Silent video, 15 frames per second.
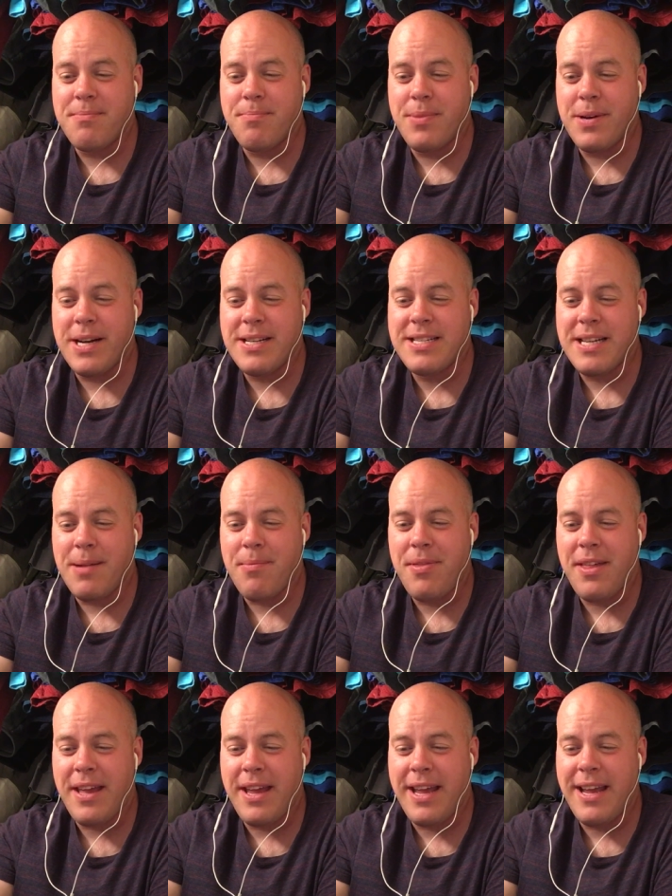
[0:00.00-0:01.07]
but
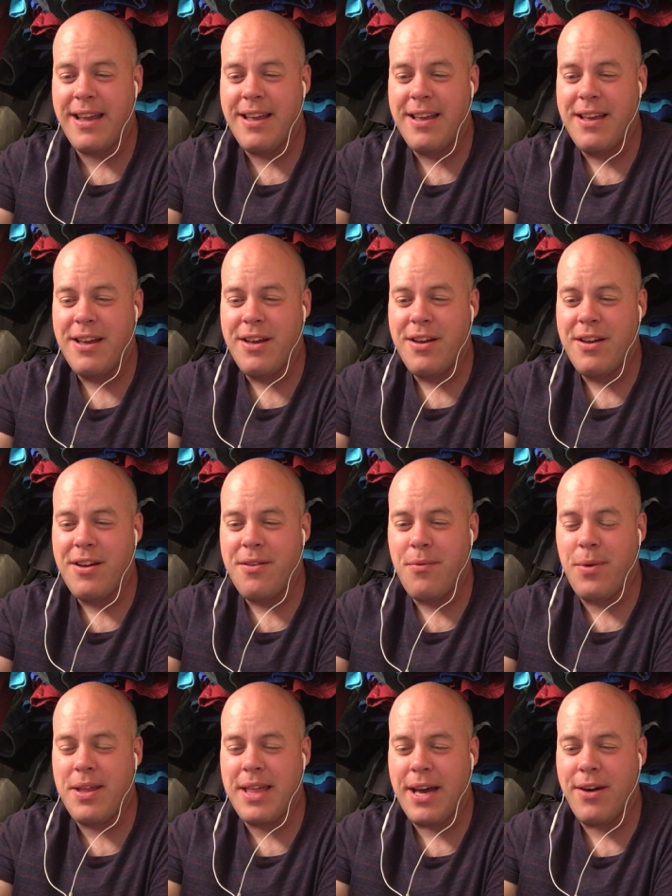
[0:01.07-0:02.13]
something
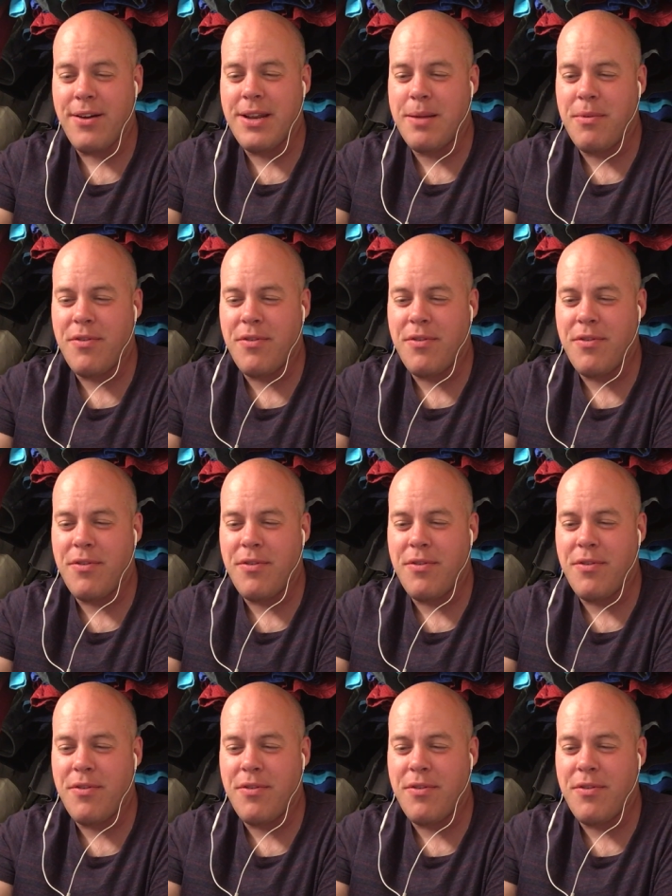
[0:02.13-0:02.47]
withheld him.